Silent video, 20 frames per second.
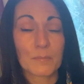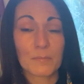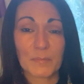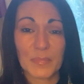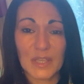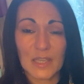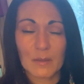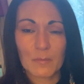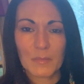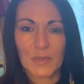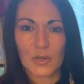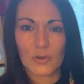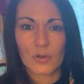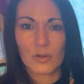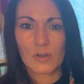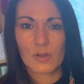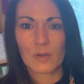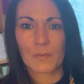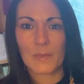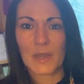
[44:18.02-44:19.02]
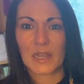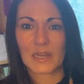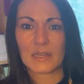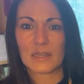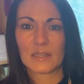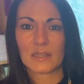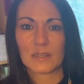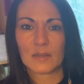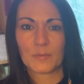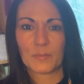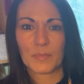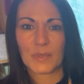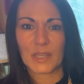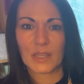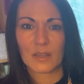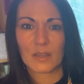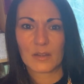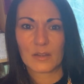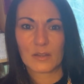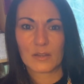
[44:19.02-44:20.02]
being miracle minded,
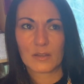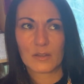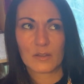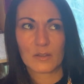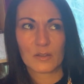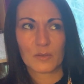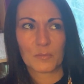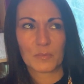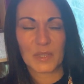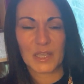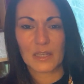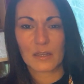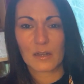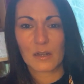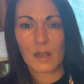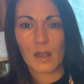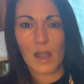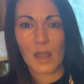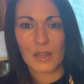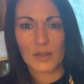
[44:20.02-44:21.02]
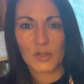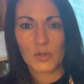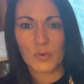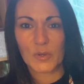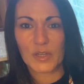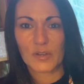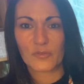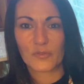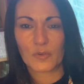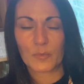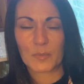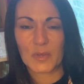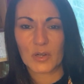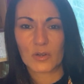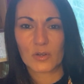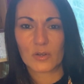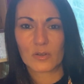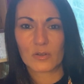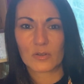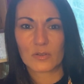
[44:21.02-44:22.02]
being a conduit for
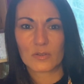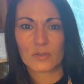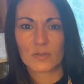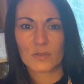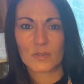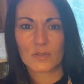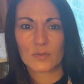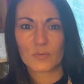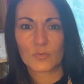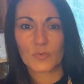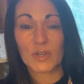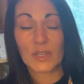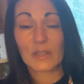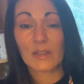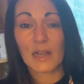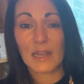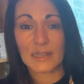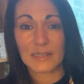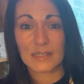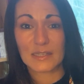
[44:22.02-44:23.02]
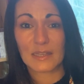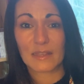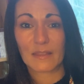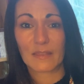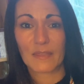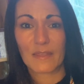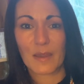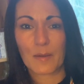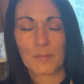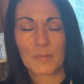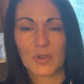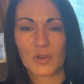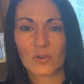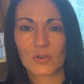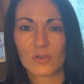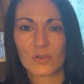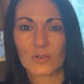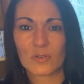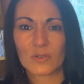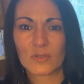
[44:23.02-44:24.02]
miracles, realizing that
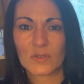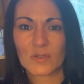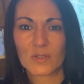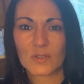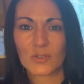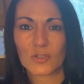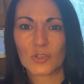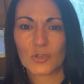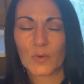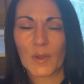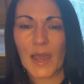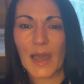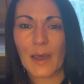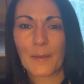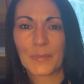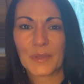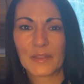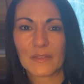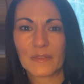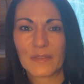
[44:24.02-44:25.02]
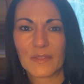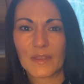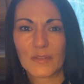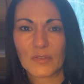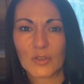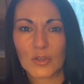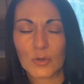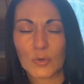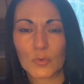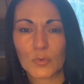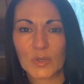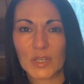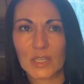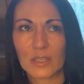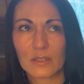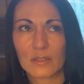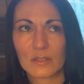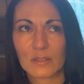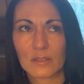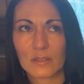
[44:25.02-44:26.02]
miracles do happen, that they're
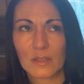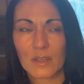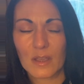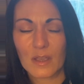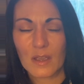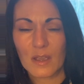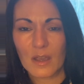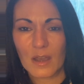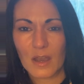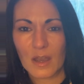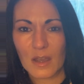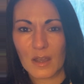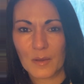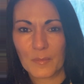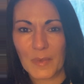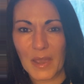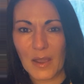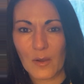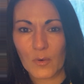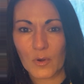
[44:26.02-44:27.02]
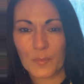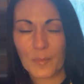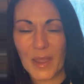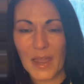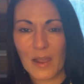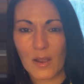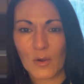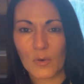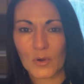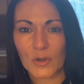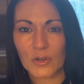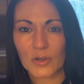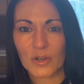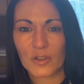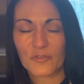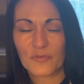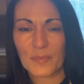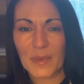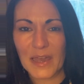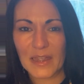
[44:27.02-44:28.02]
real, our power
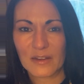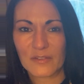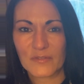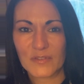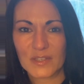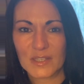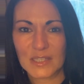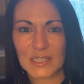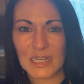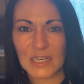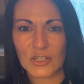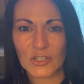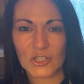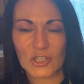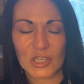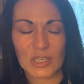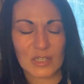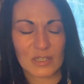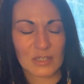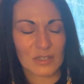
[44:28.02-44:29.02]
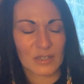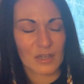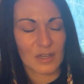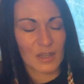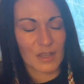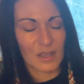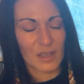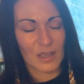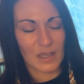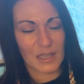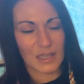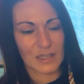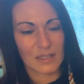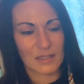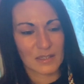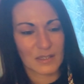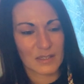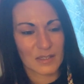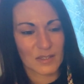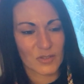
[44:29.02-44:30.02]
of manifestation,
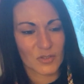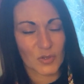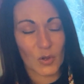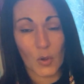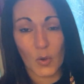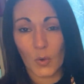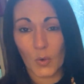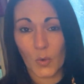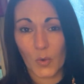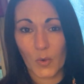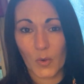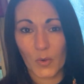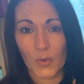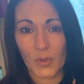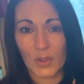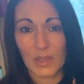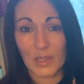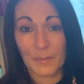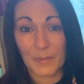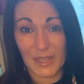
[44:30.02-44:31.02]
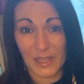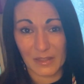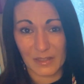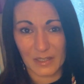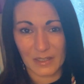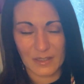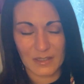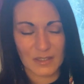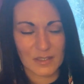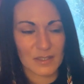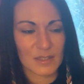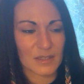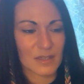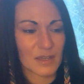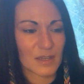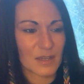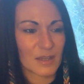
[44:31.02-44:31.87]
is so limitless.